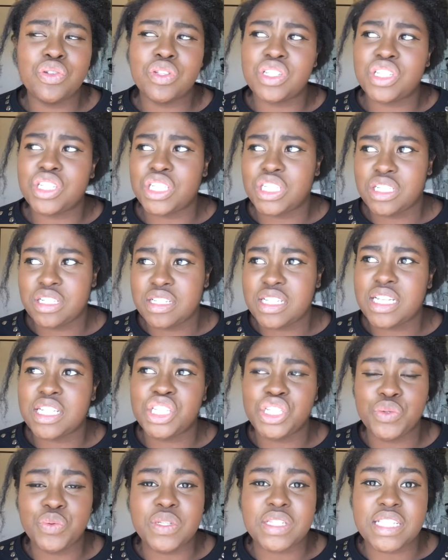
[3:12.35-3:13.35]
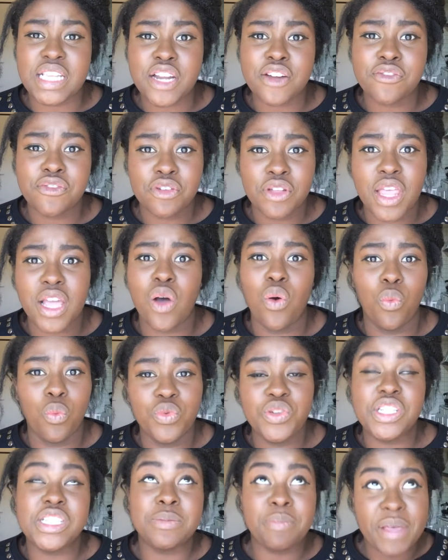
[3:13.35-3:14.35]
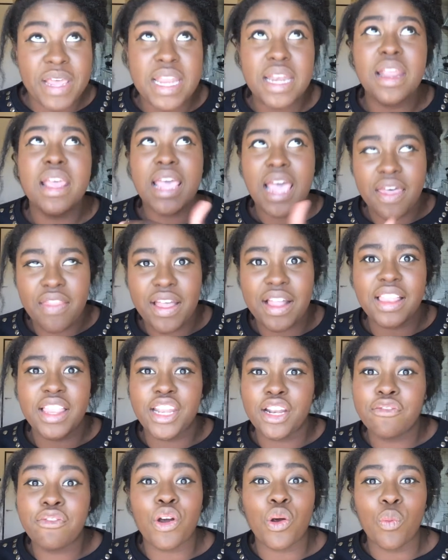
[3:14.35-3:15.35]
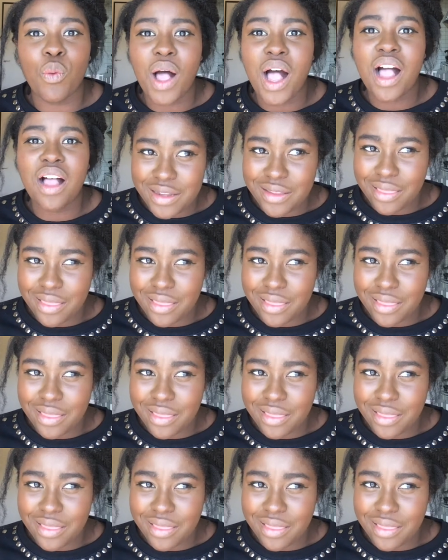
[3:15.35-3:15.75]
And she said she was there for like she's been at that clinic for a while.